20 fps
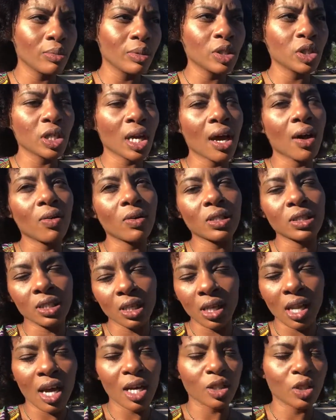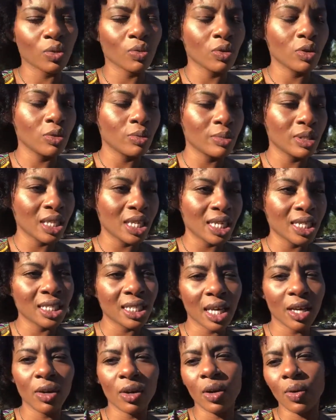the showers, the laundry rooms, and
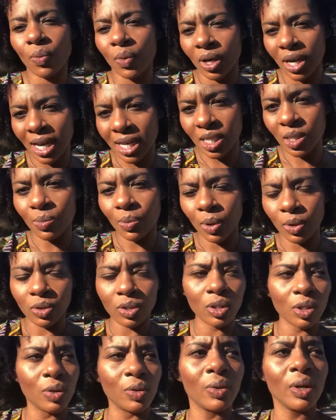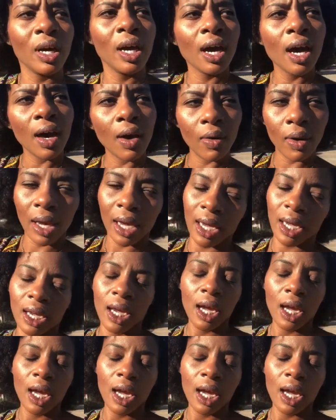etc. and we're not supposed to. Okay